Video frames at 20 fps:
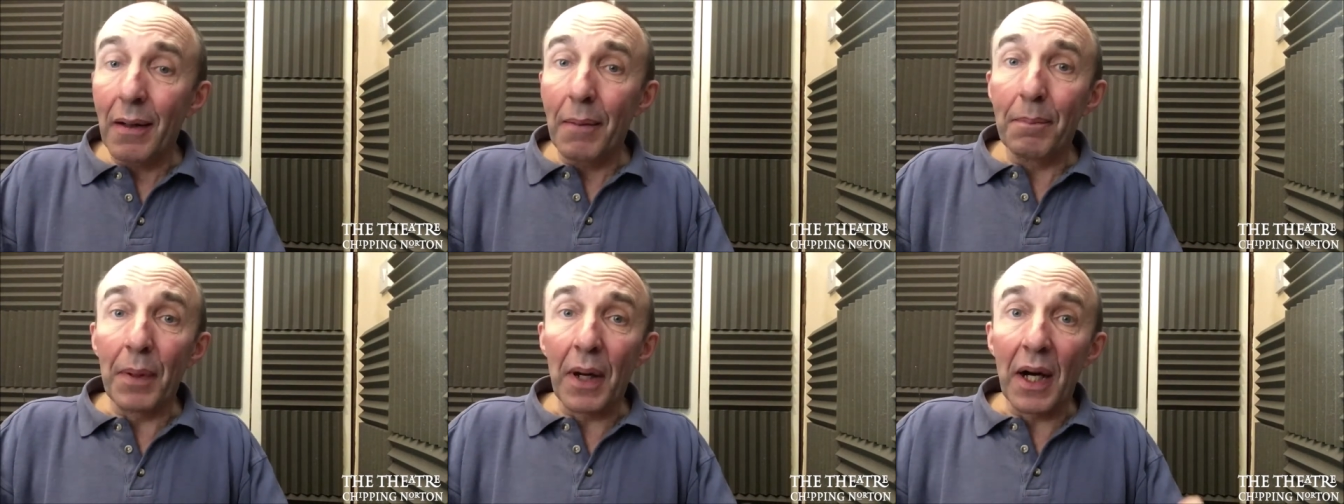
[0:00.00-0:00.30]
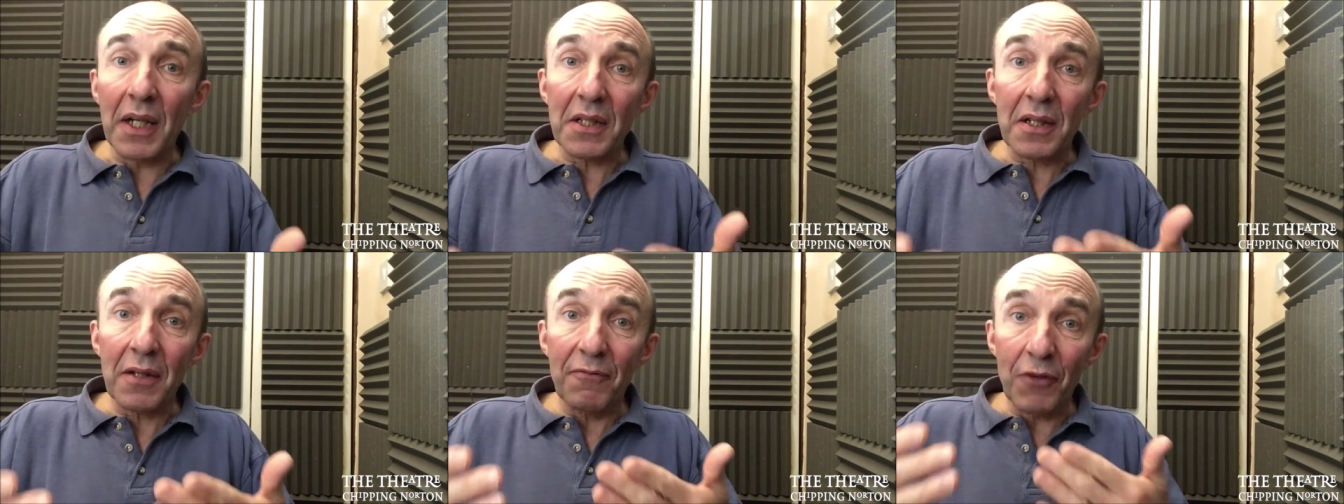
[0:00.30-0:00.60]

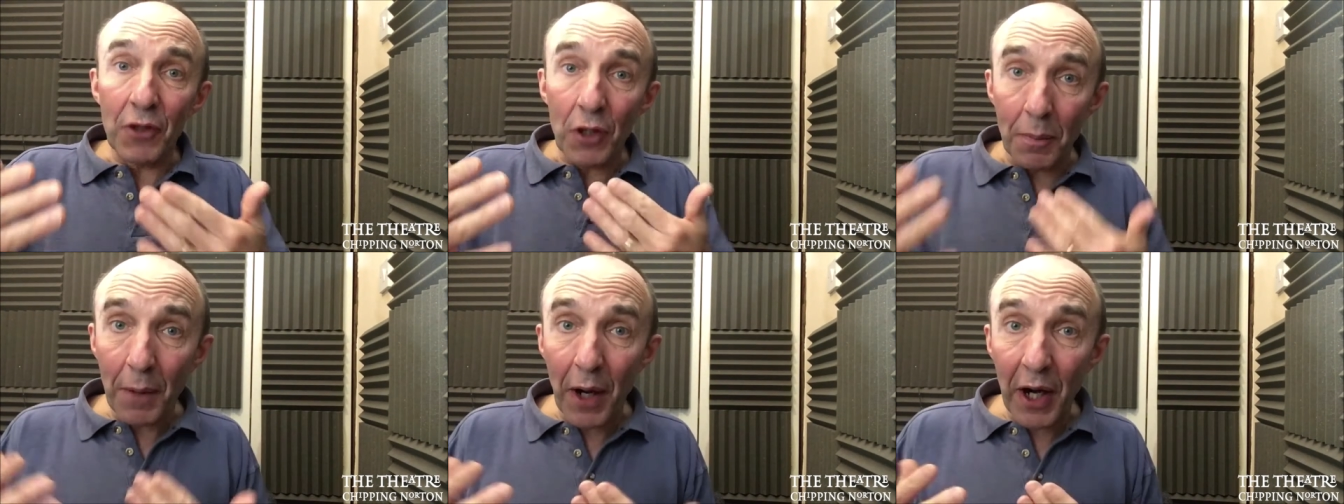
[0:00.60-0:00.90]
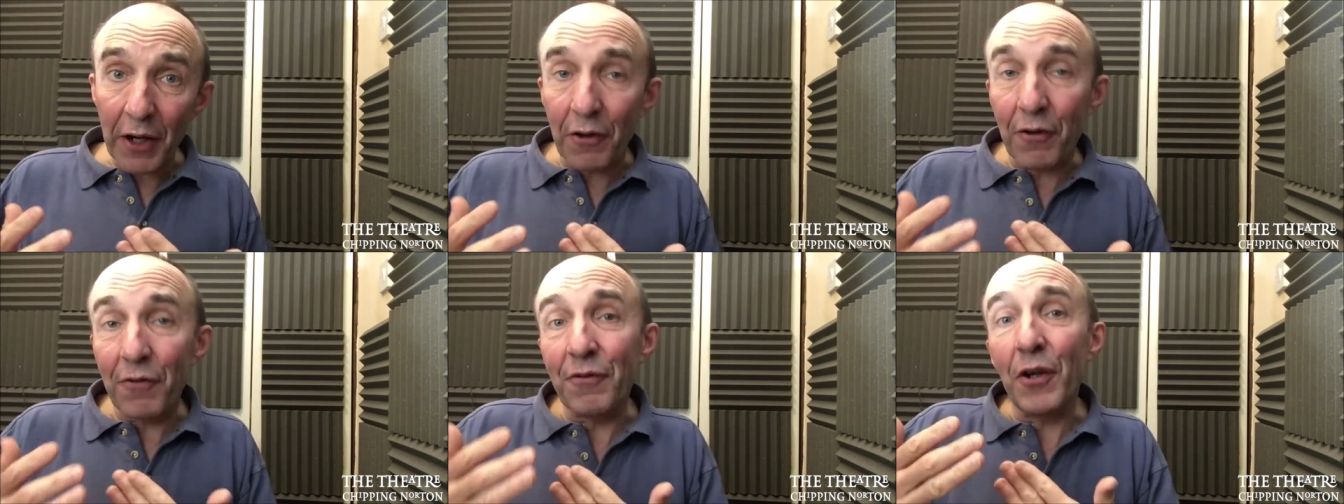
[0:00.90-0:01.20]
But for the
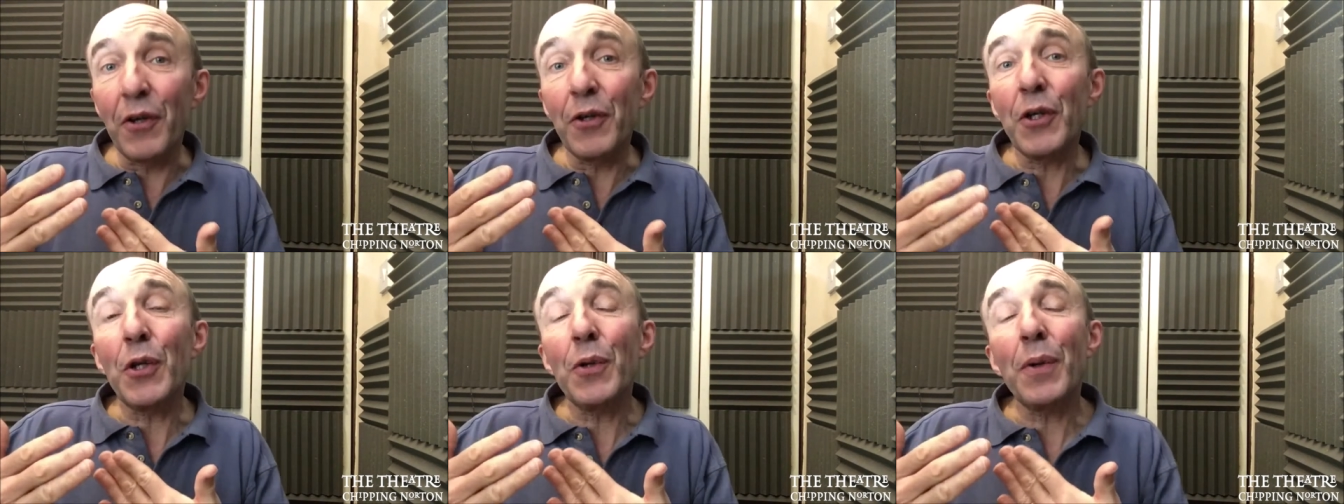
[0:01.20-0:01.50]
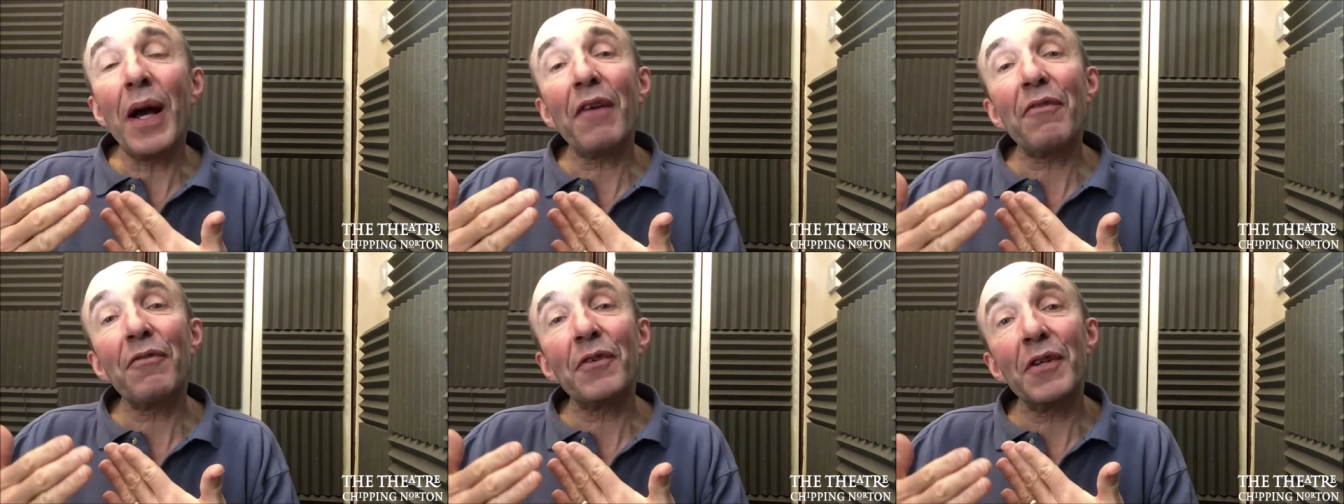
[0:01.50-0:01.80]
microphone, you
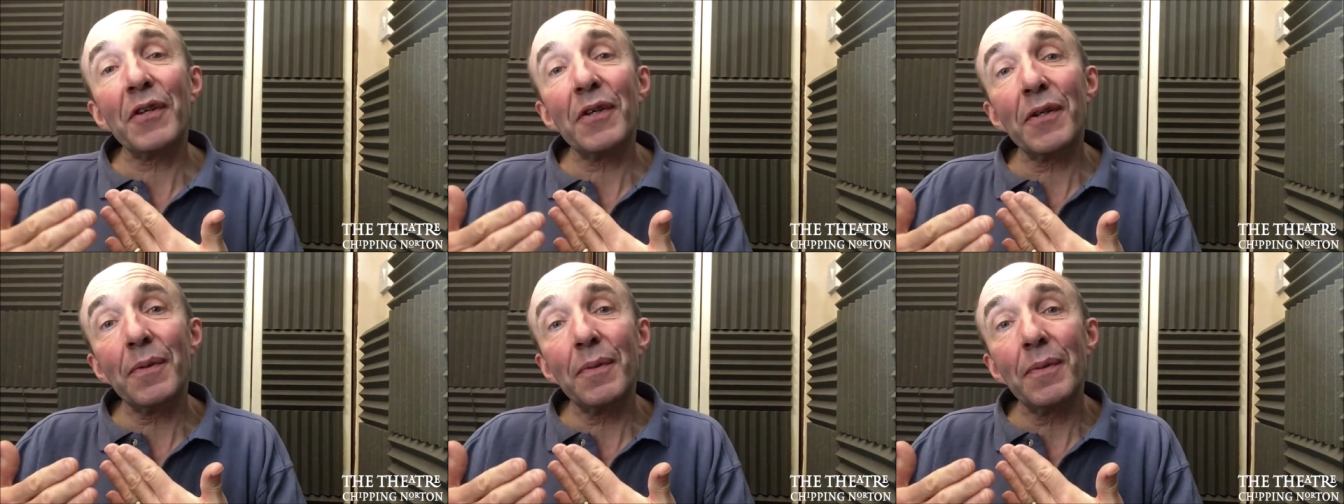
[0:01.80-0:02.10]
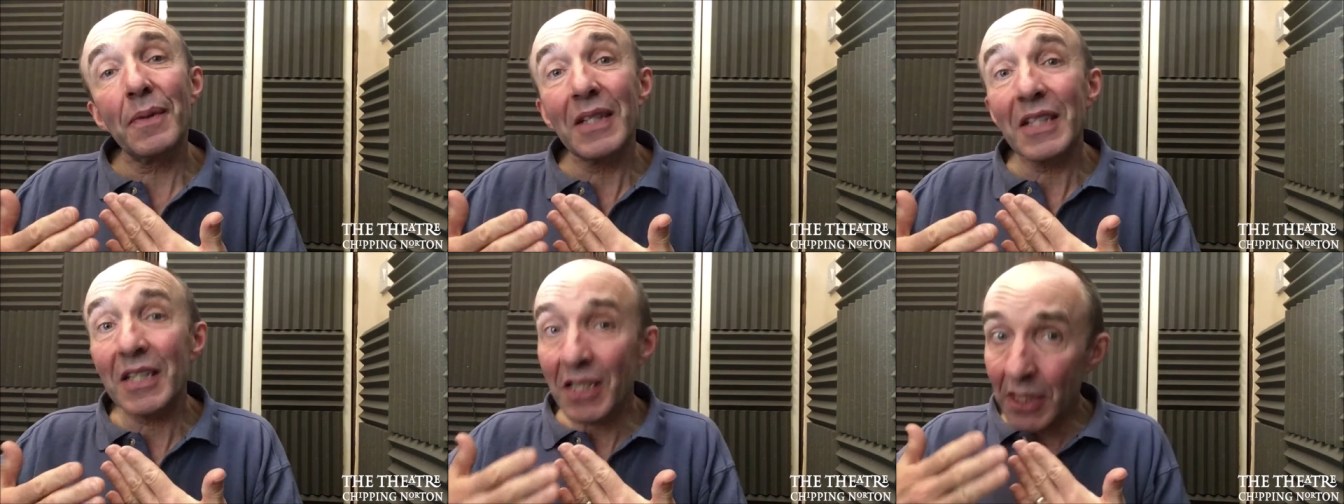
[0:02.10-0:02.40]
have to
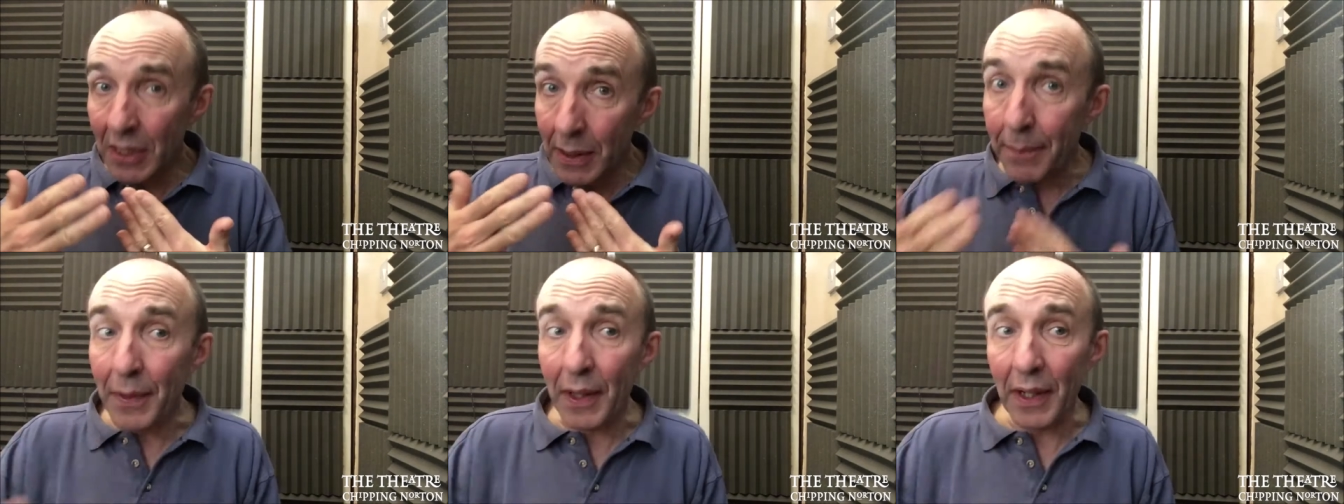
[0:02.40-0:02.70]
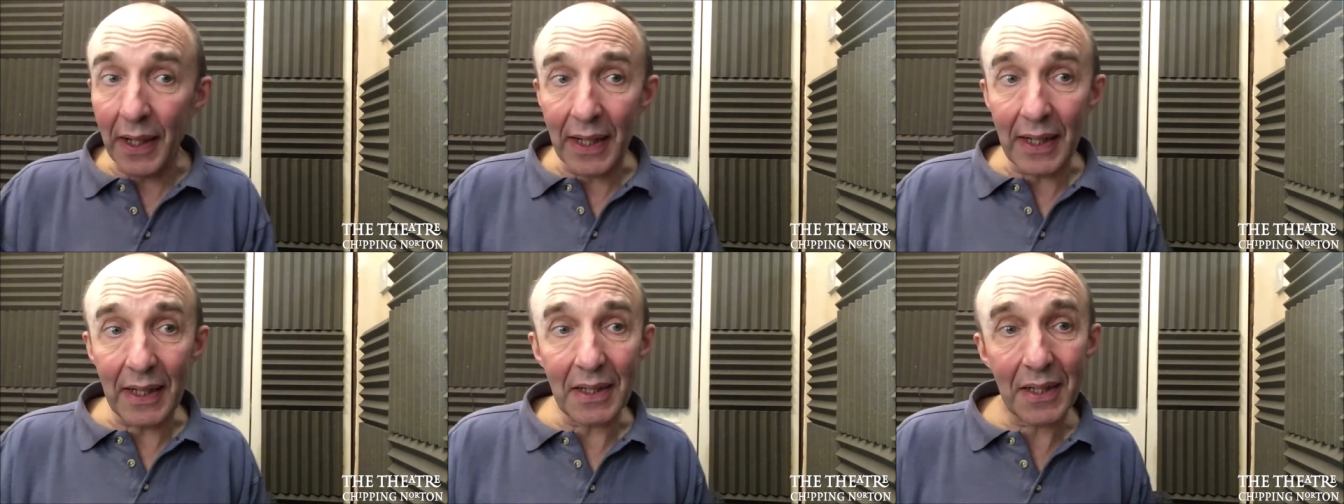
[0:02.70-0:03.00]

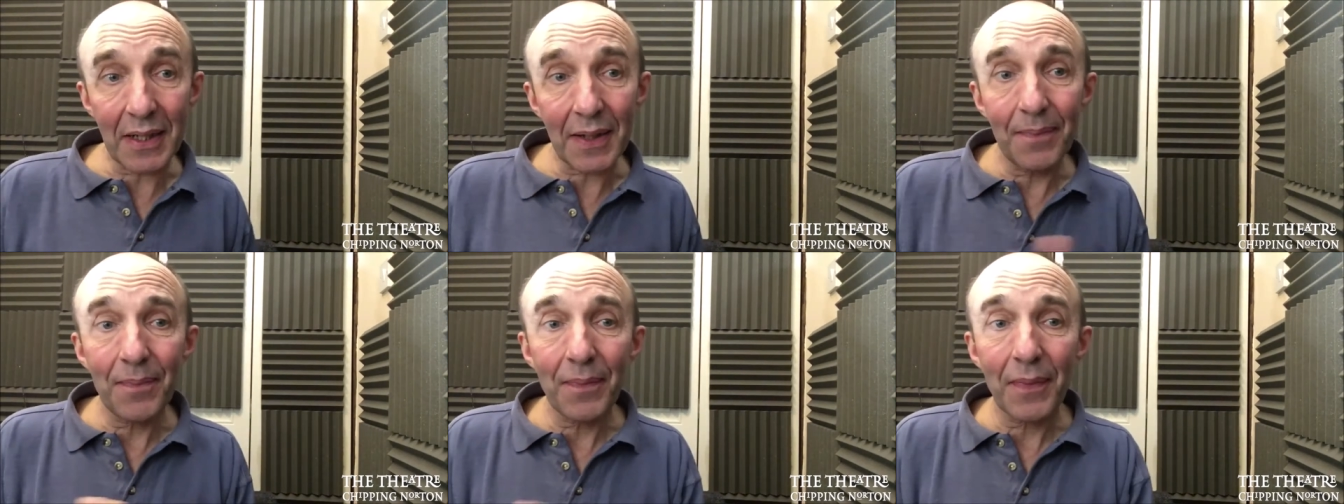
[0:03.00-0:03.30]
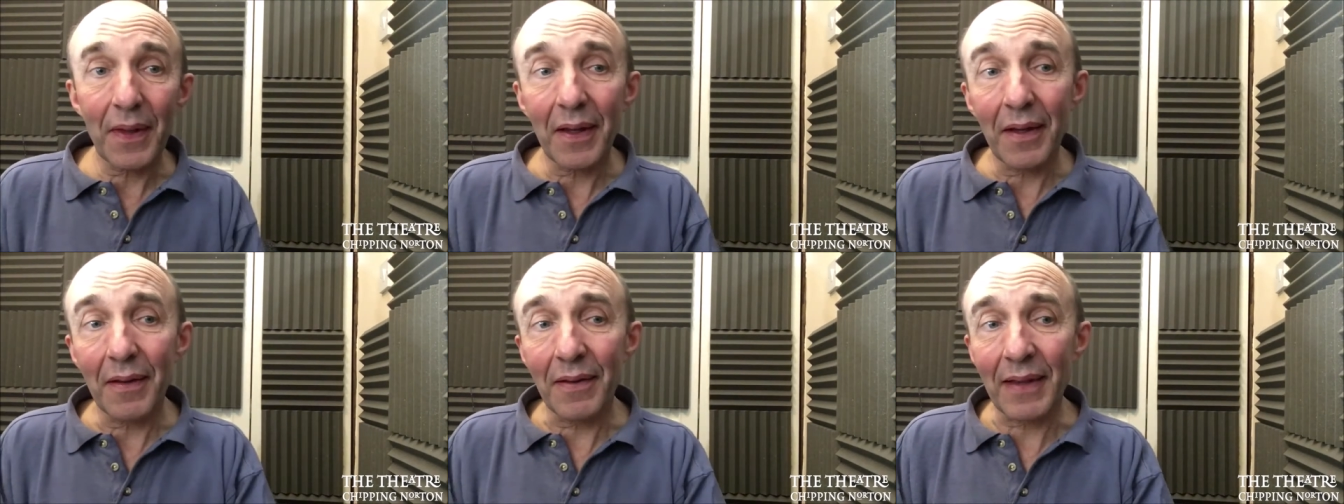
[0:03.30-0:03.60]
simulate
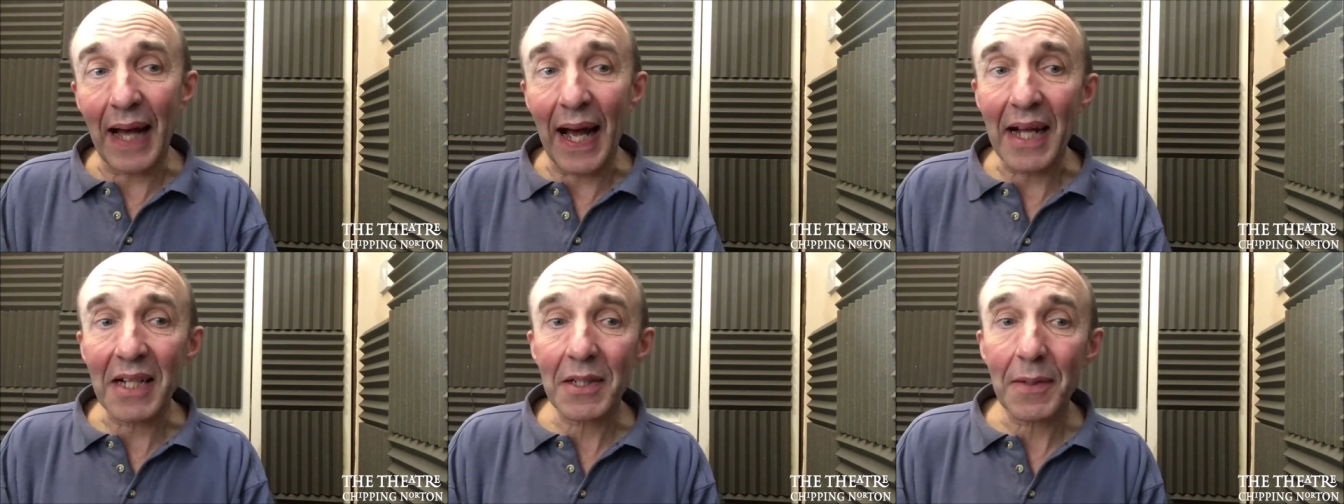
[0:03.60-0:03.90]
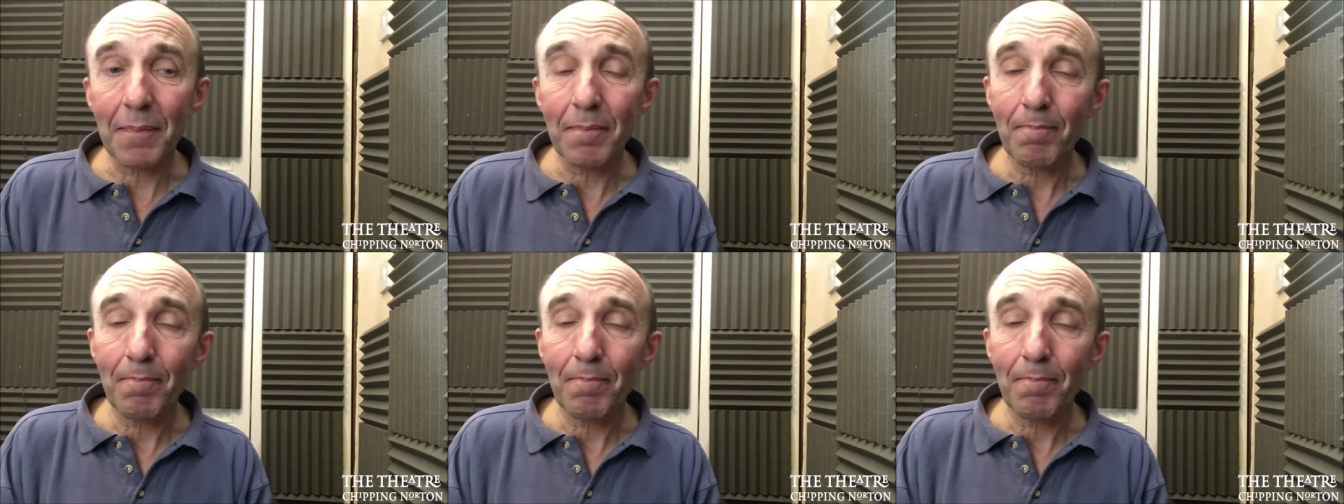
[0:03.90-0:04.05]
that.